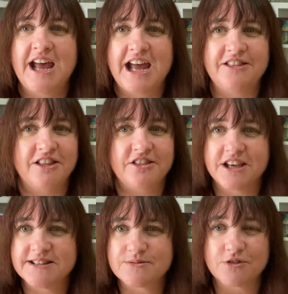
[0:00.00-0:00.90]
And
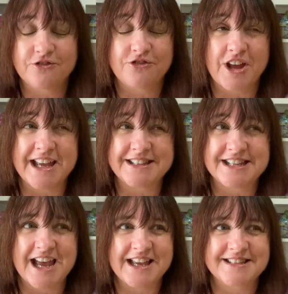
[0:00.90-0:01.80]
these were
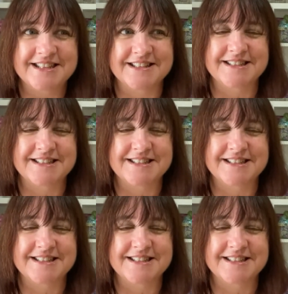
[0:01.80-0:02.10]
fantastic.